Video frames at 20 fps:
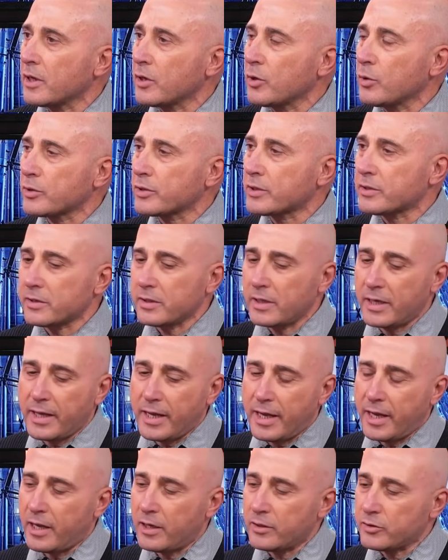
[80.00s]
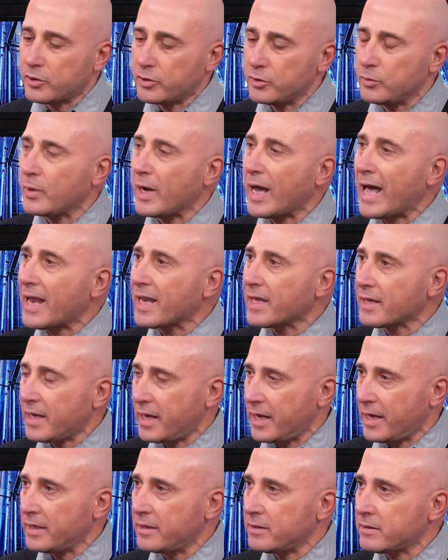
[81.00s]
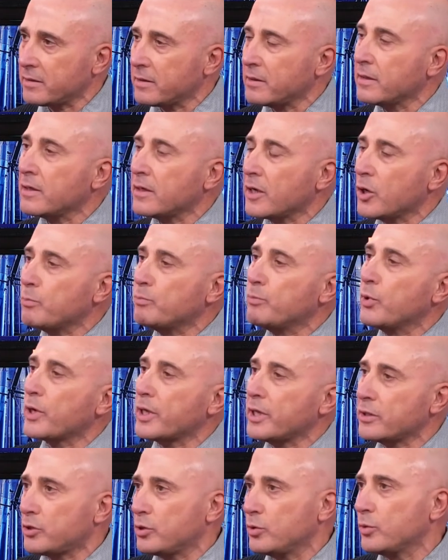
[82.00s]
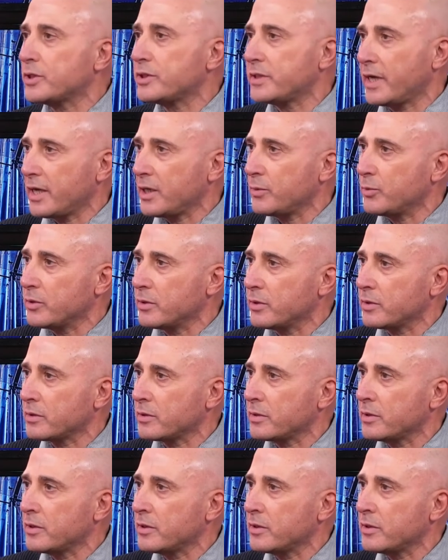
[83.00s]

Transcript: looks at how to allocate a booking to a table.